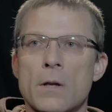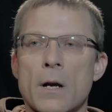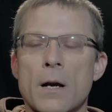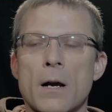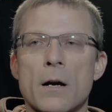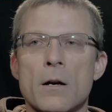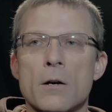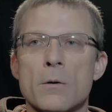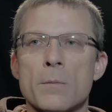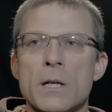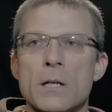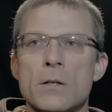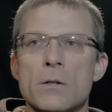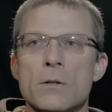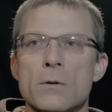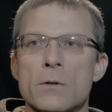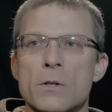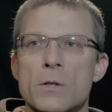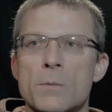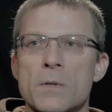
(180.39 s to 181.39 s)
they hire me to
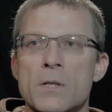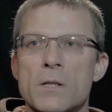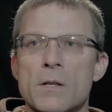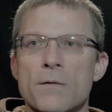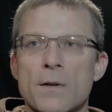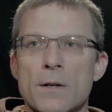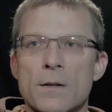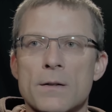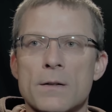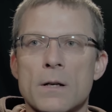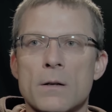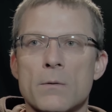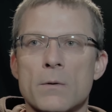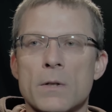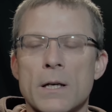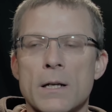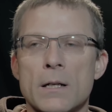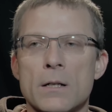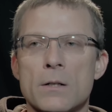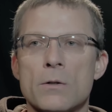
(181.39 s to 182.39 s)
do a specific thing
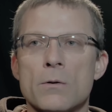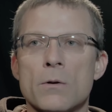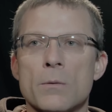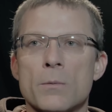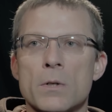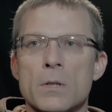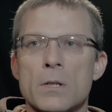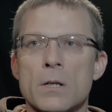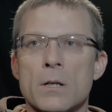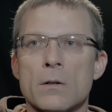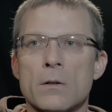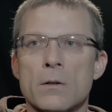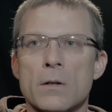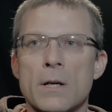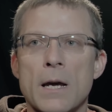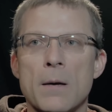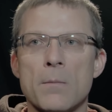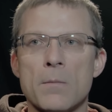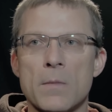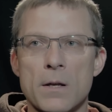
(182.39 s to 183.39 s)
related to a particular
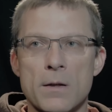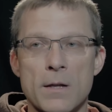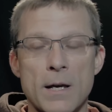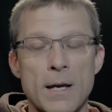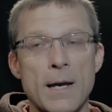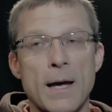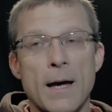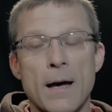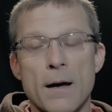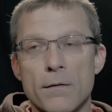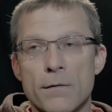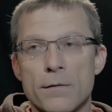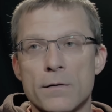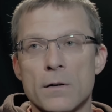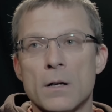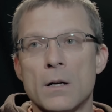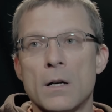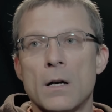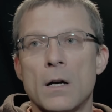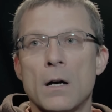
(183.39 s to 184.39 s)
game that they have,
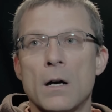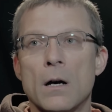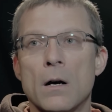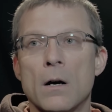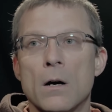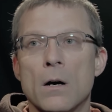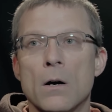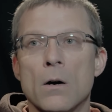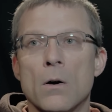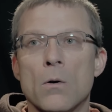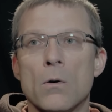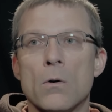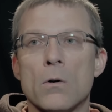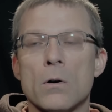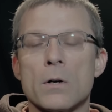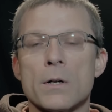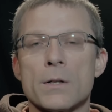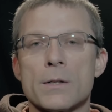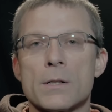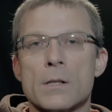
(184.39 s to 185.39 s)

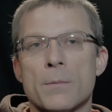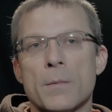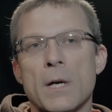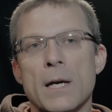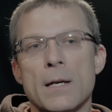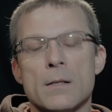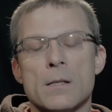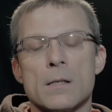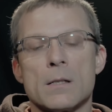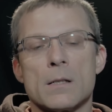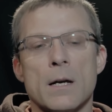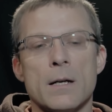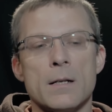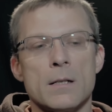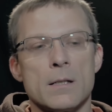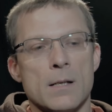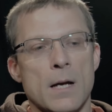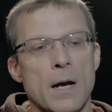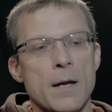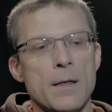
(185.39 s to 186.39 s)
or in some cases, I
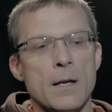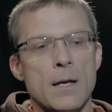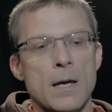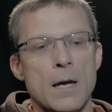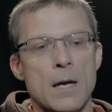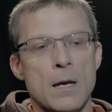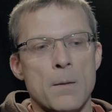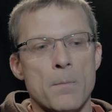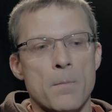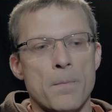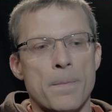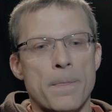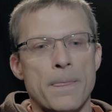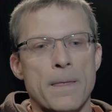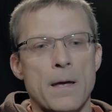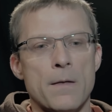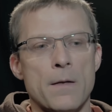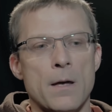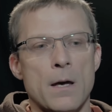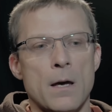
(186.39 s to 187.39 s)
design the game
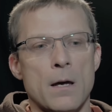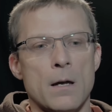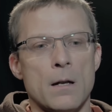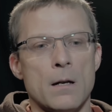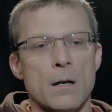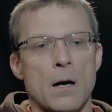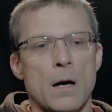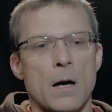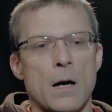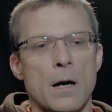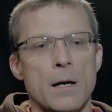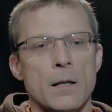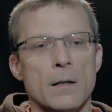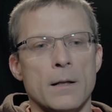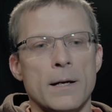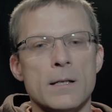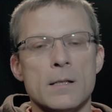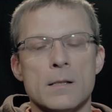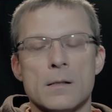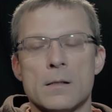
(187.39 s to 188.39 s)
and then I
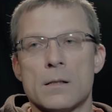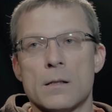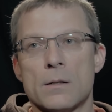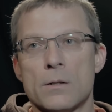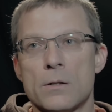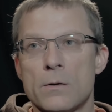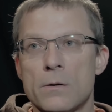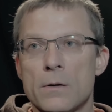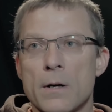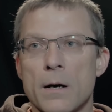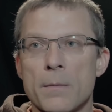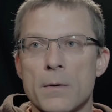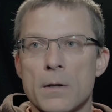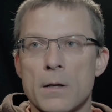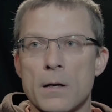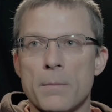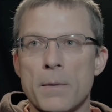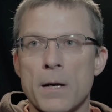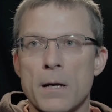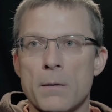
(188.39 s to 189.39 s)
license it to them and
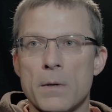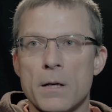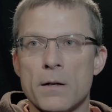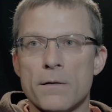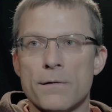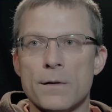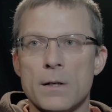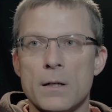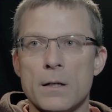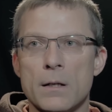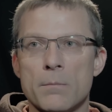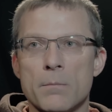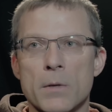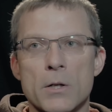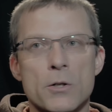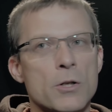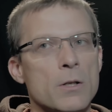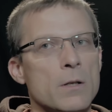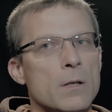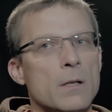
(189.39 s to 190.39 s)
they pay me a fee.
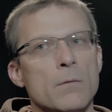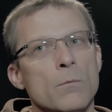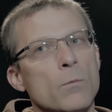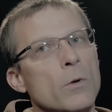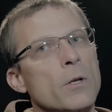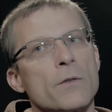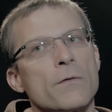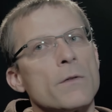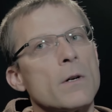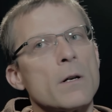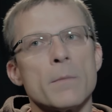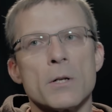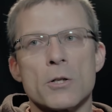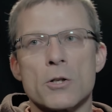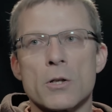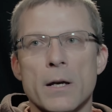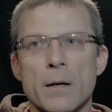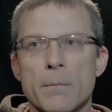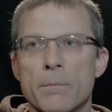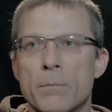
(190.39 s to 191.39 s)
It works very
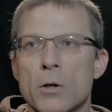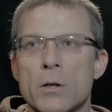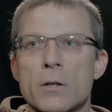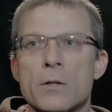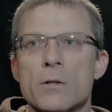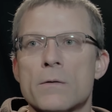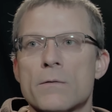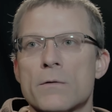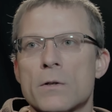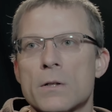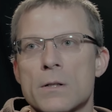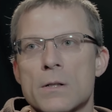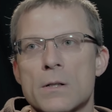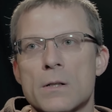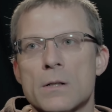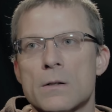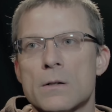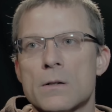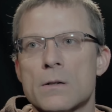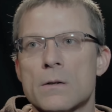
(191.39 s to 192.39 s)
much like books, for
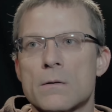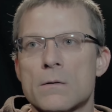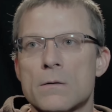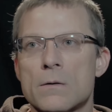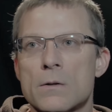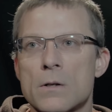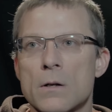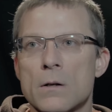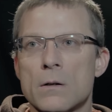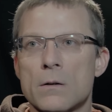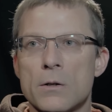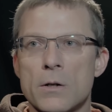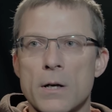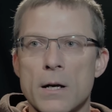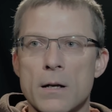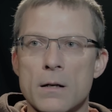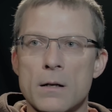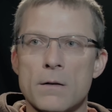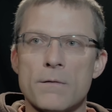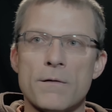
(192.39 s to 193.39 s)
instance. So you
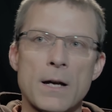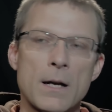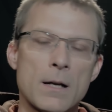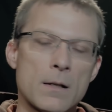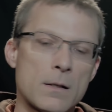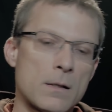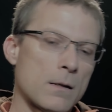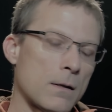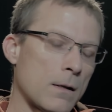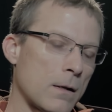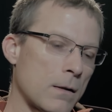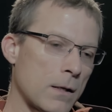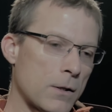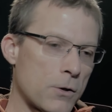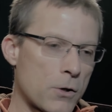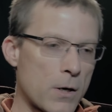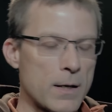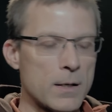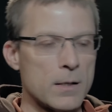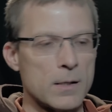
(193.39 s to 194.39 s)
get an advance and then they
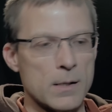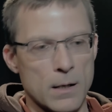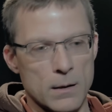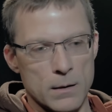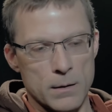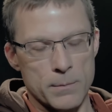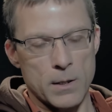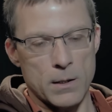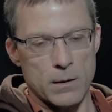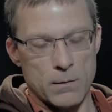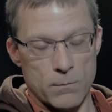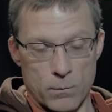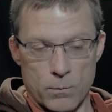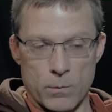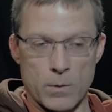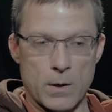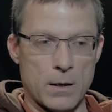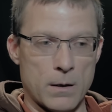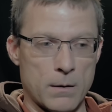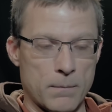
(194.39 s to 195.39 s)
try to sell them. And
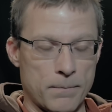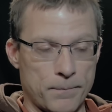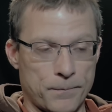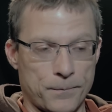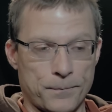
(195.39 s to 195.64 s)
when